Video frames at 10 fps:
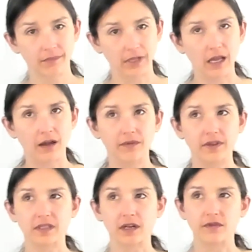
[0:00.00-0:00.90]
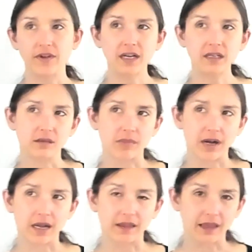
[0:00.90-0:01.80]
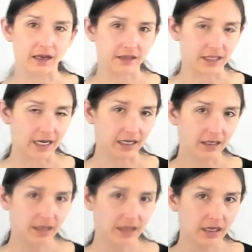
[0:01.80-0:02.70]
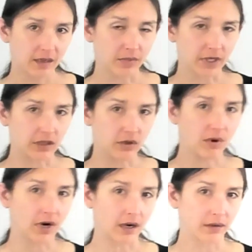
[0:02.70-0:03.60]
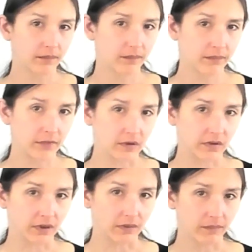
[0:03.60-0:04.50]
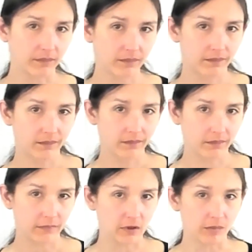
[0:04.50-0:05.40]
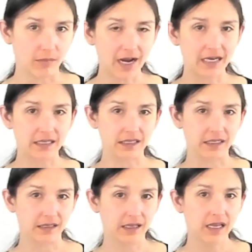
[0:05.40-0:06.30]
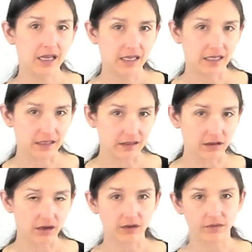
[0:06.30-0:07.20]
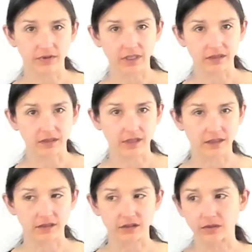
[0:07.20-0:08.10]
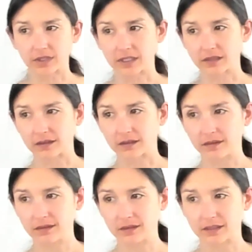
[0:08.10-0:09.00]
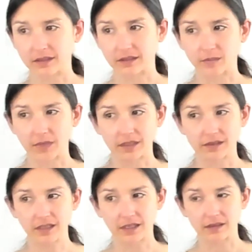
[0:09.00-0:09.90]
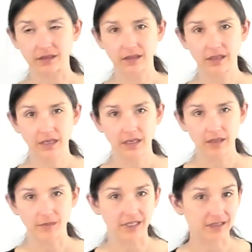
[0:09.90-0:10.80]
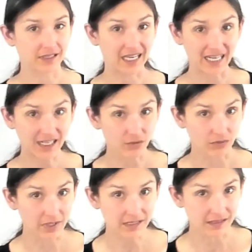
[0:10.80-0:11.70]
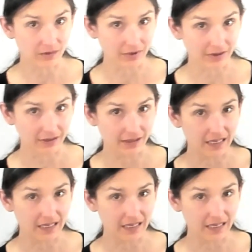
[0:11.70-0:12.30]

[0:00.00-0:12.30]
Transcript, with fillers: Love is not affected by that attack, but you are, you see. Your mind is in conflict in that situation. Does this make sense? Because it can't reason with it.